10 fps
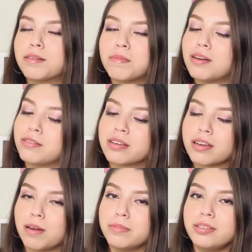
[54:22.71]
Come on, you
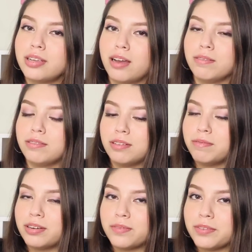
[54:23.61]
can comment down, you know,
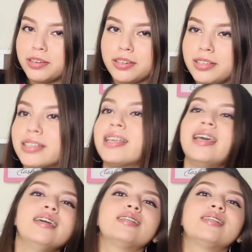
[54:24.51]
whatever it is.